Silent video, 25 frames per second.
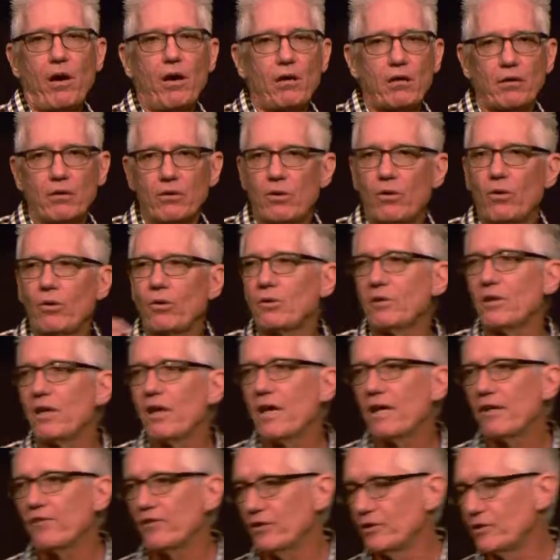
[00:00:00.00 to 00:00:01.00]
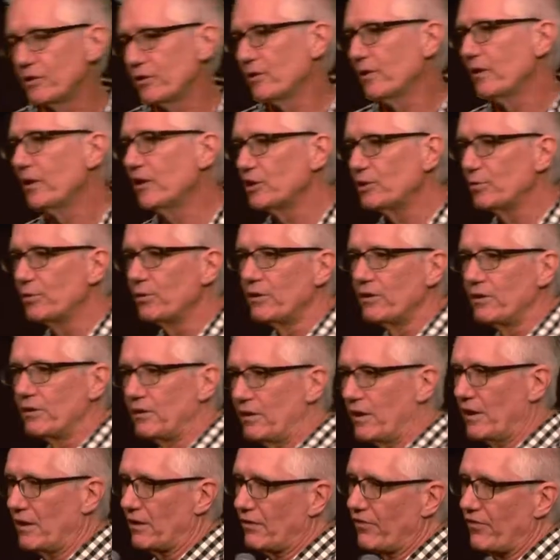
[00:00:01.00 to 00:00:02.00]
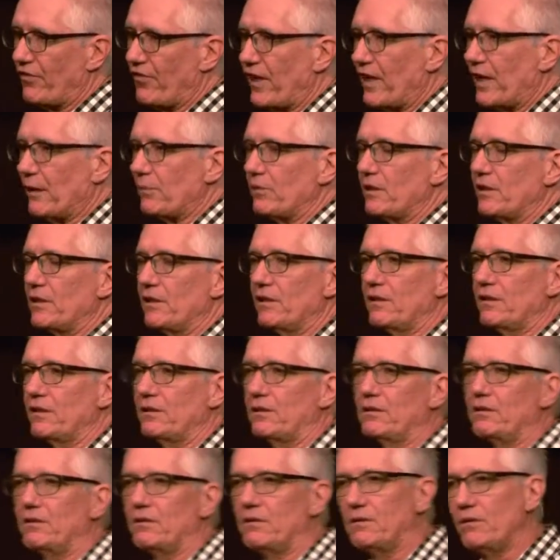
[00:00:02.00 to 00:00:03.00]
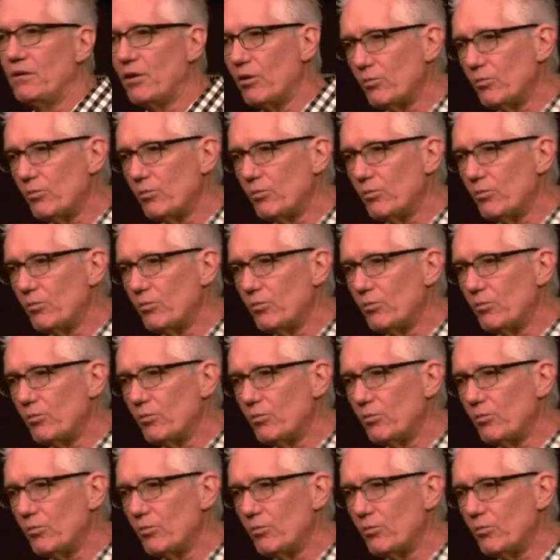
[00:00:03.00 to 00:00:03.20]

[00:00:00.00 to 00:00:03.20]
her whole life is her husband and her family, and no